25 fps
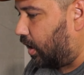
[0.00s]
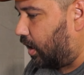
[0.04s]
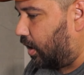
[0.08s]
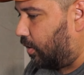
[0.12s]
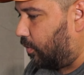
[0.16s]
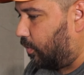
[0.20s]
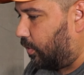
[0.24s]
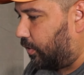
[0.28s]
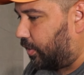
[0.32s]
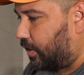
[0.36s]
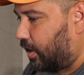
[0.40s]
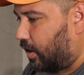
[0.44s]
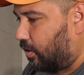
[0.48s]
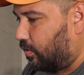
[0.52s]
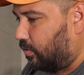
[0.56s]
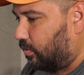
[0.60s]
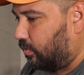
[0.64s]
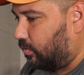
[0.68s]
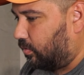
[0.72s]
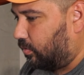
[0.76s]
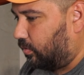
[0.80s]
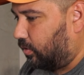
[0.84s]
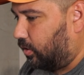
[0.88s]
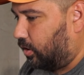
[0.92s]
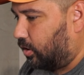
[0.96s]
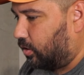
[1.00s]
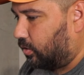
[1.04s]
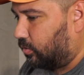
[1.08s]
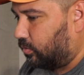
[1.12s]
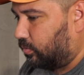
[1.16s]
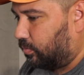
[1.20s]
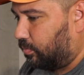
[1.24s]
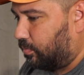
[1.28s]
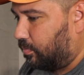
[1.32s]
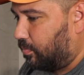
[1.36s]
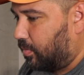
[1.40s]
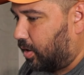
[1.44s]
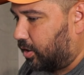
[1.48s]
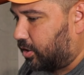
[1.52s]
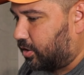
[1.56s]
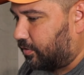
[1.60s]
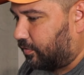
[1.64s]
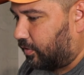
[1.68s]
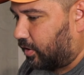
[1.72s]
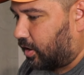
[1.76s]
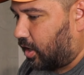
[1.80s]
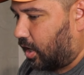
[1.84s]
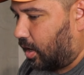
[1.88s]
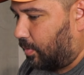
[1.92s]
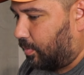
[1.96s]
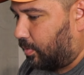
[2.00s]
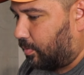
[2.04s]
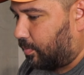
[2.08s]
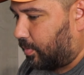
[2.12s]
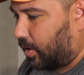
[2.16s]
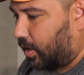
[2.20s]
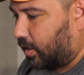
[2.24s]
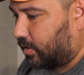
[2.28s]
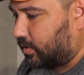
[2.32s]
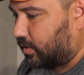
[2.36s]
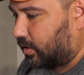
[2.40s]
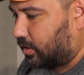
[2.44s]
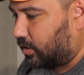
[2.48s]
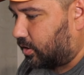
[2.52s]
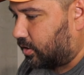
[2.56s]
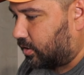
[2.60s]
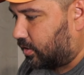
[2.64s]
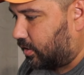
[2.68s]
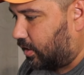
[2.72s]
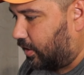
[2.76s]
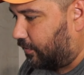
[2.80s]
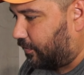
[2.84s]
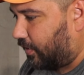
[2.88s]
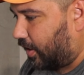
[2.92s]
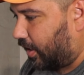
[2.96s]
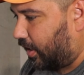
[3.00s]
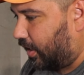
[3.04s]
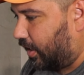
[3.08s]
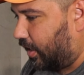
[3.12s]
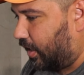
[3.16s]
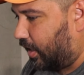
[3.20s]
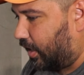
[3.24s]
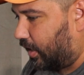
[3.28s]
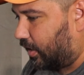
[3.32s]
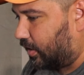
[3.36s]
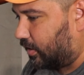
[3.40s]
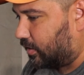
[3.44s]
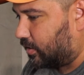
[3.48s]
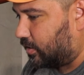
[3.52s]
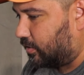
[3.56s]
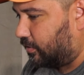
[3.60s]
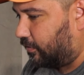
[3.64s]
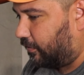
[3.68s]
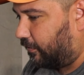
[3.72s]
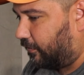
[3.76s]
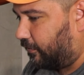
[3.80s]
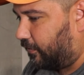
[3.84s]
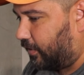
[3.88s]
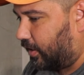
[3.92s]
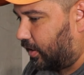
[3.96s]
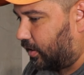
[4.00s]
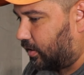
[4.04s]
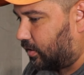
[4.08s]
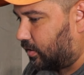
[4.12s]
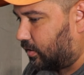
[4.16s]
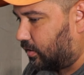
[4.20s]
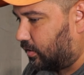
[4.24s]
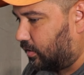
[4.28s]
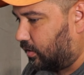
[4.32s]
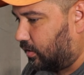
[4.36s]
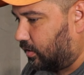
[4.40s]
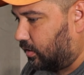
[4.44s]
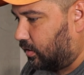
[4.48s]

without much of a compromise, and just see if I can get it to fit